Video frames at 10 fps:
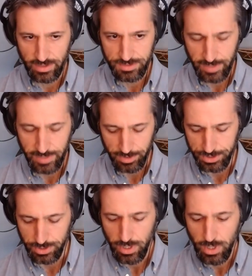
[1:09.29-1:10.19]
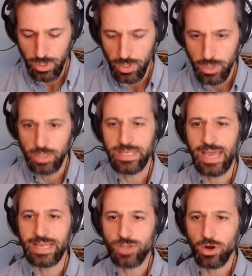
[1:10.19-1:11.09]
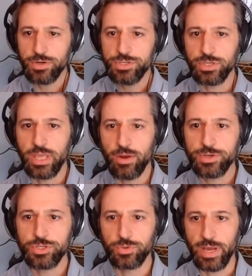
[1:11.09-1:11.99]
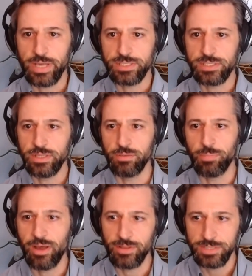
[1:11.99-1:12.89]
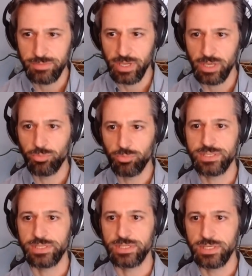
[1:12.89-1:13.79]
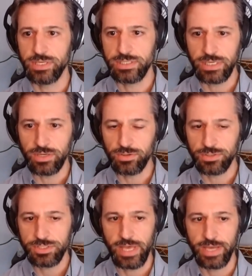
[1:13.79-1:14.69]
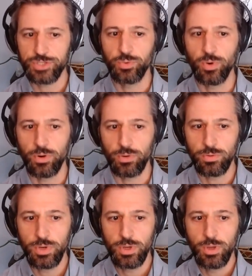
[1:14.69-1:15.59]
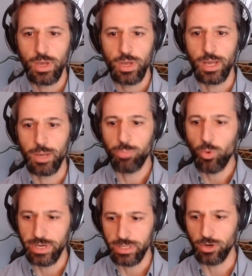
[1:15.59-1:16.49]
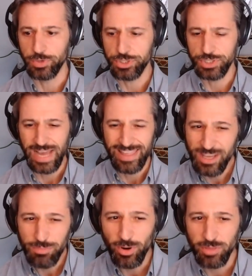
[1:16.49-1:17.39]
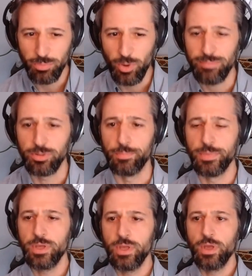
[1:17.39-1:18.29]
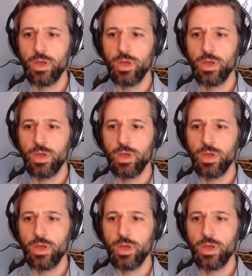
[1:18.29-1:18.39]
Yeah, thanks for that question. Yeah, it's hard to characterize the policymaking process in a single status quo point here, which is, I think, part of the problem.